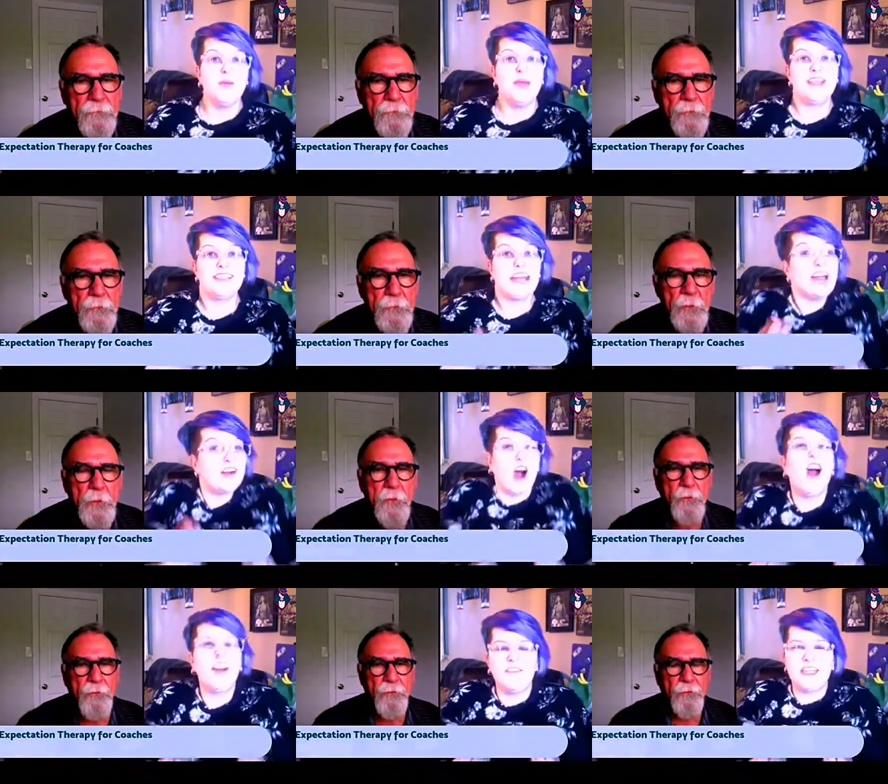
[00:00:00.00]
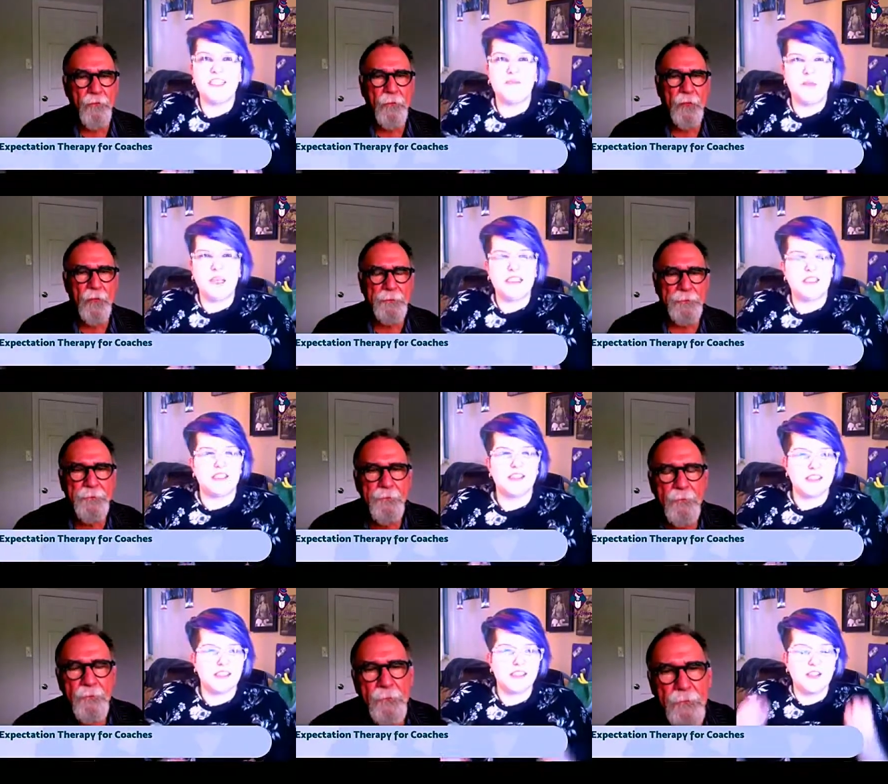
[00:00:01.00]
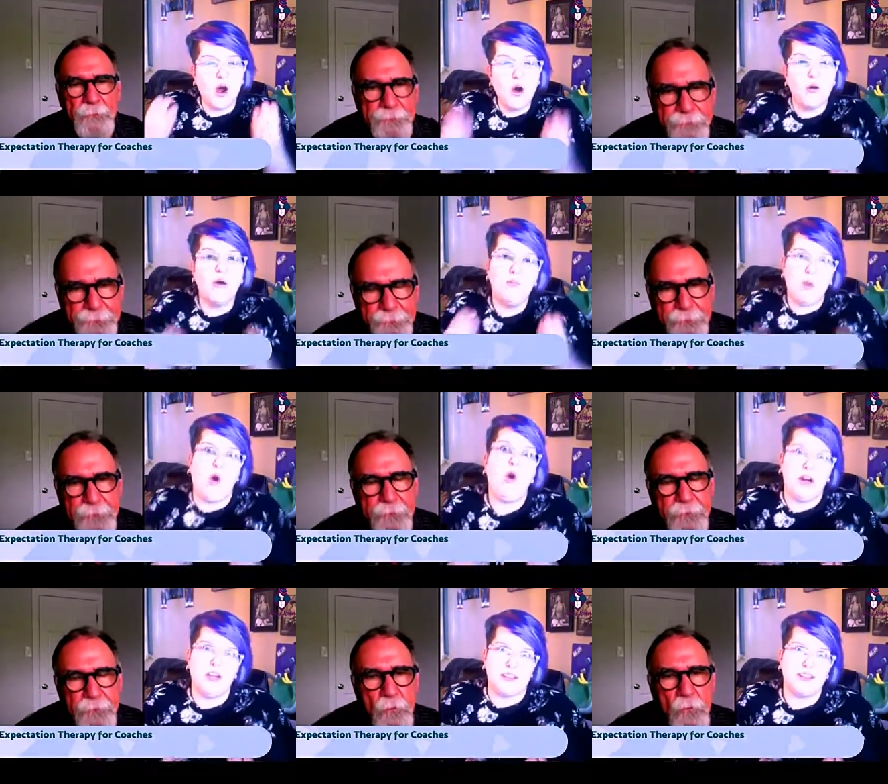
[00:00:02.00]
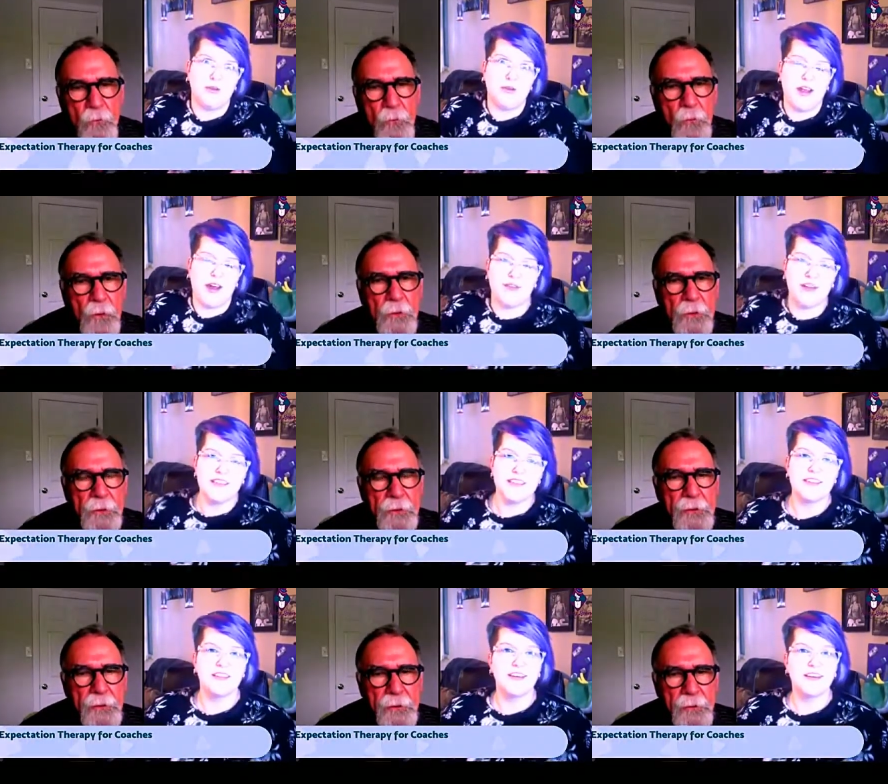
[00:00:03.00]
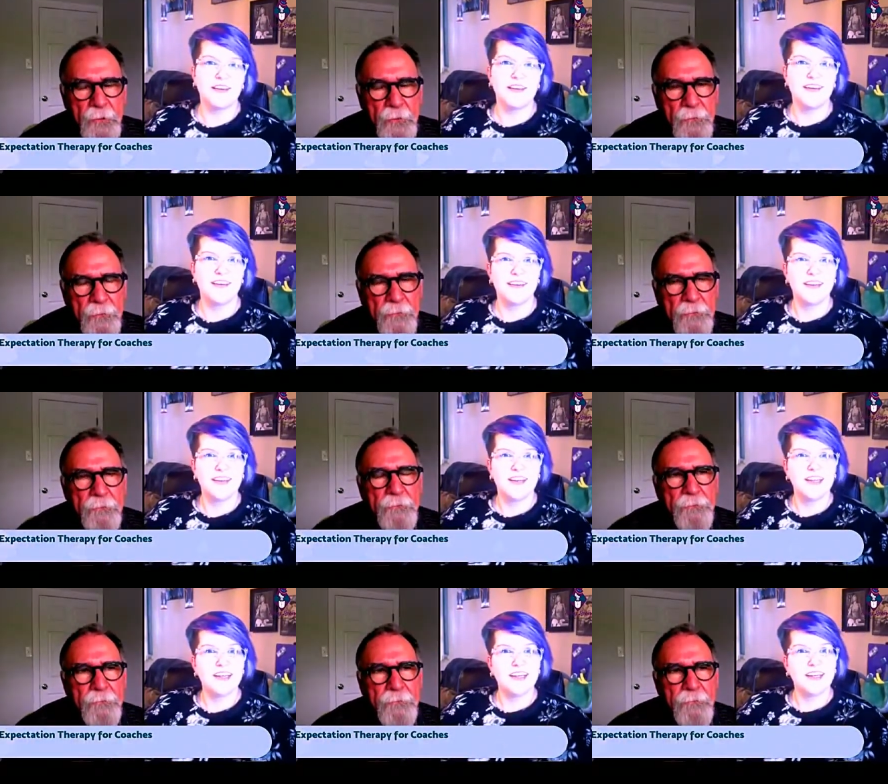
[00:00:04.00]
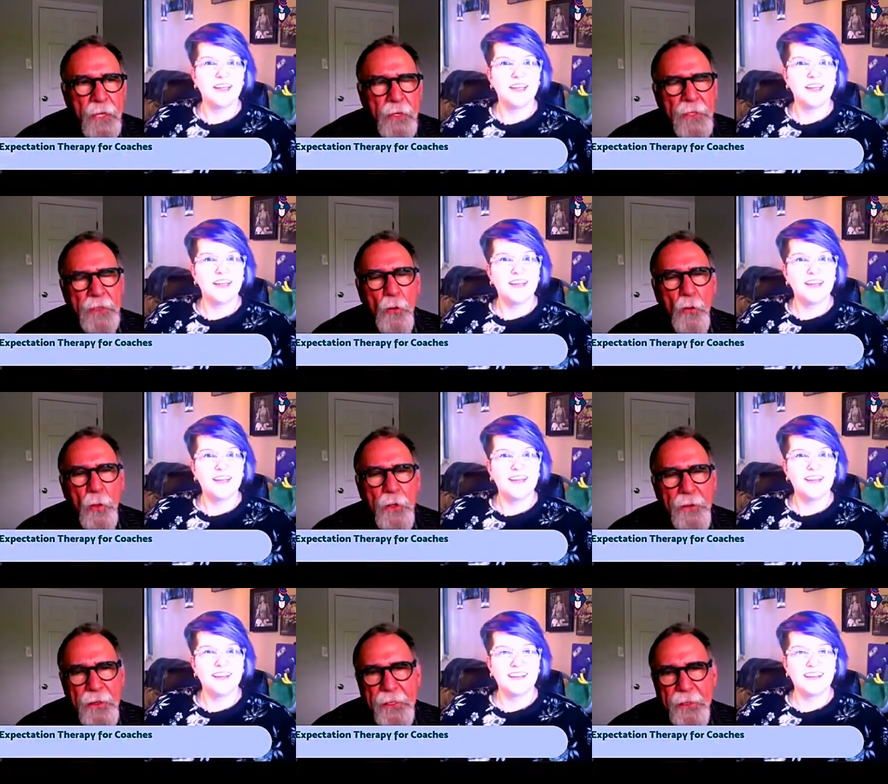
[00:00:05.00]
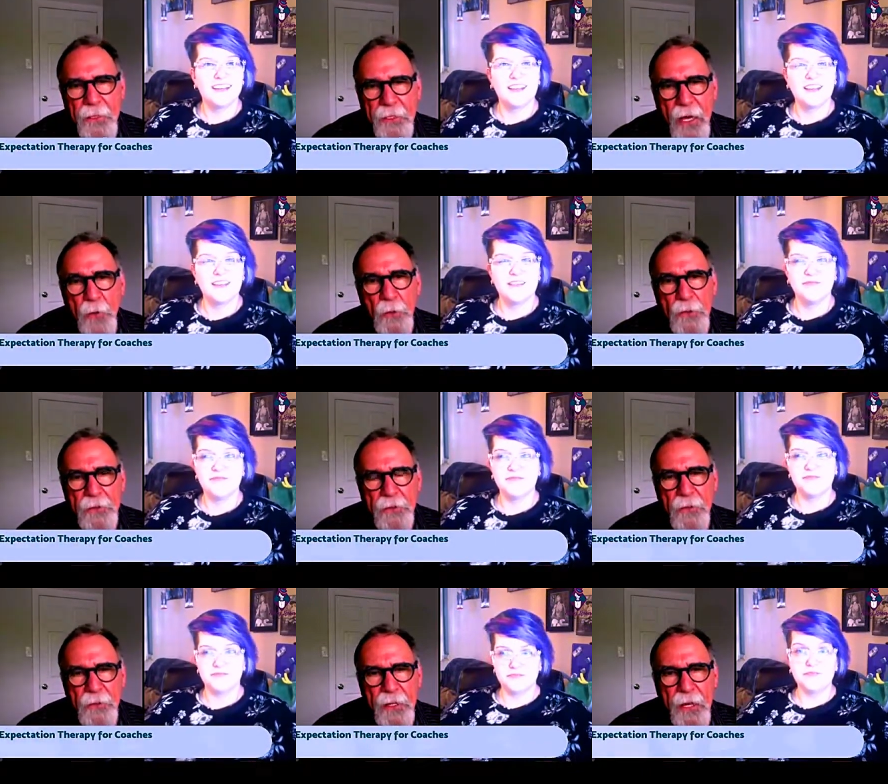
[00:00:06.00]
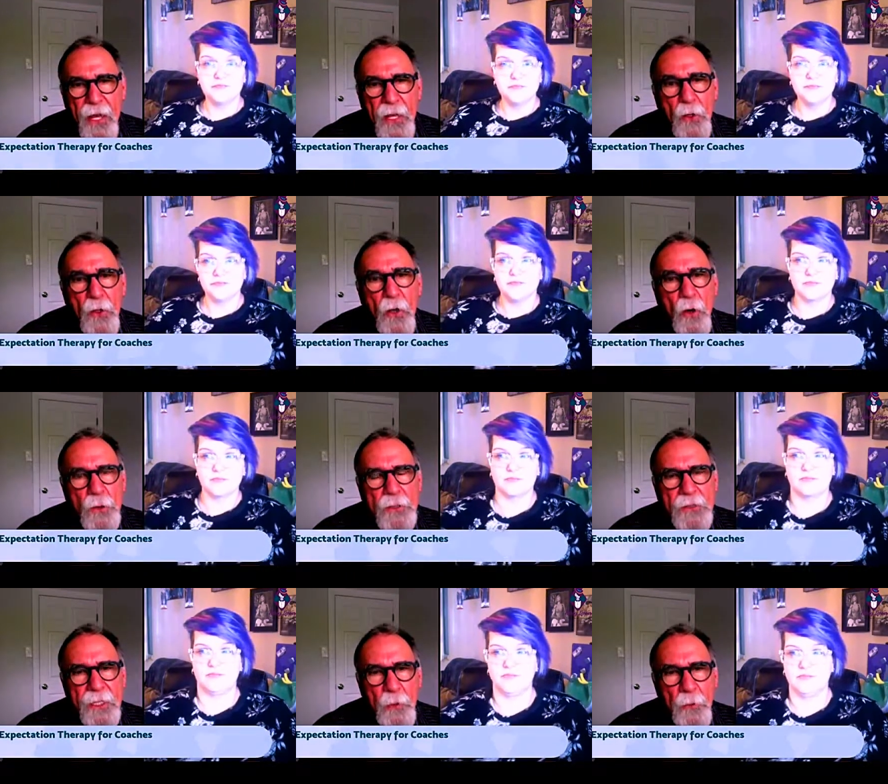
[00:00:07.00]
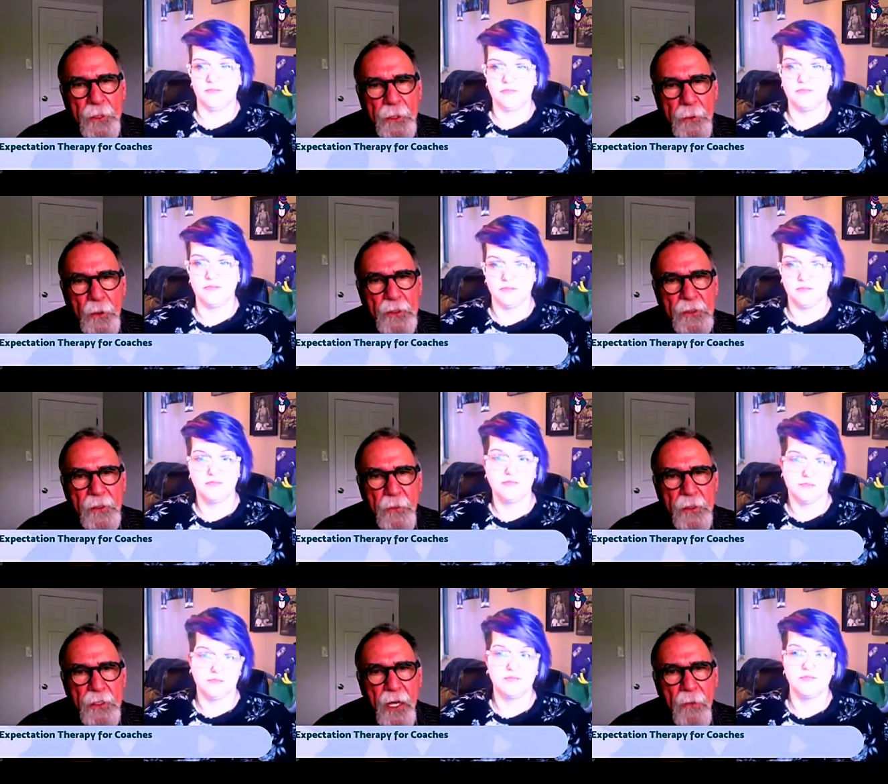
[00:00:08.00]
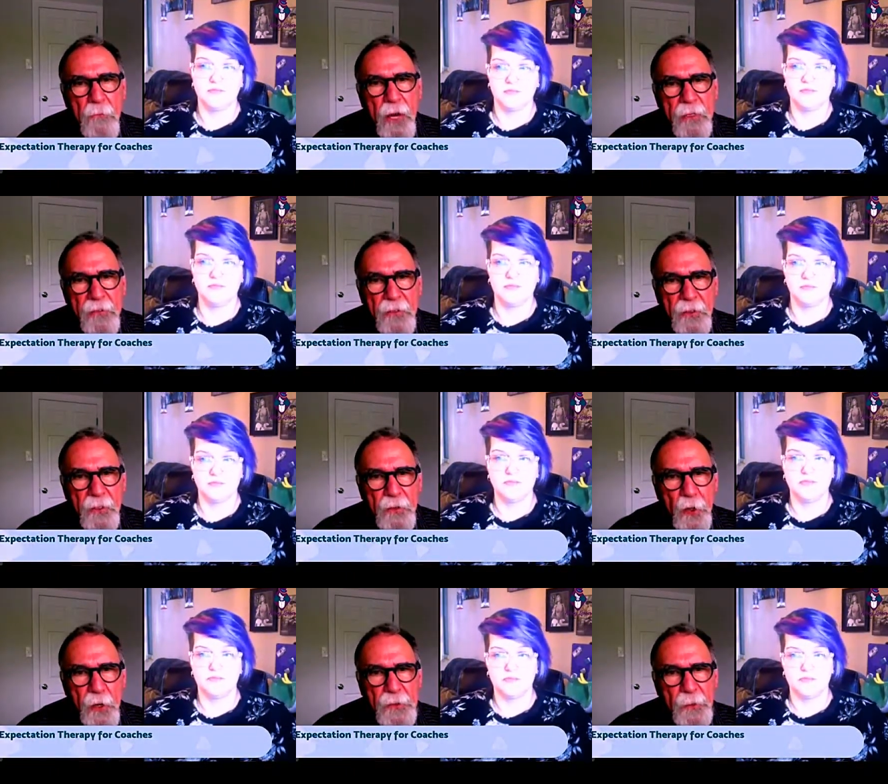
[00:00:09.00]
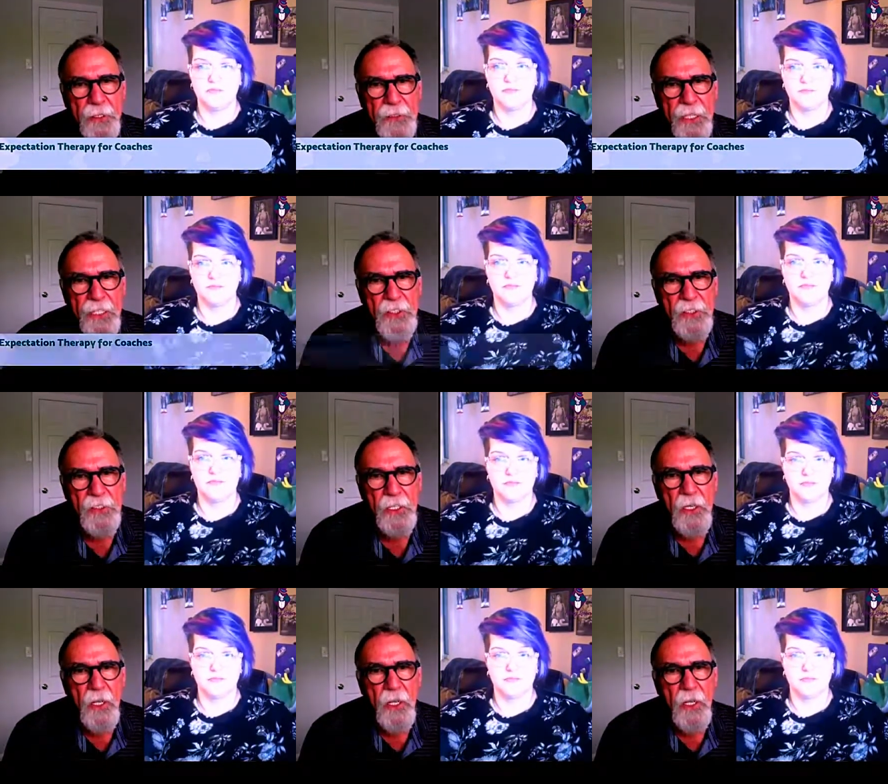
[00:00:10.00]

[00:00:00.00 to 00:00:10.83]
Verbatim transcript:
Speaker 1: Because that confidence piece is so important to a lot of us.
Speaker 2: I think the one thing that I would that I always tell people is to become mindful of their expectations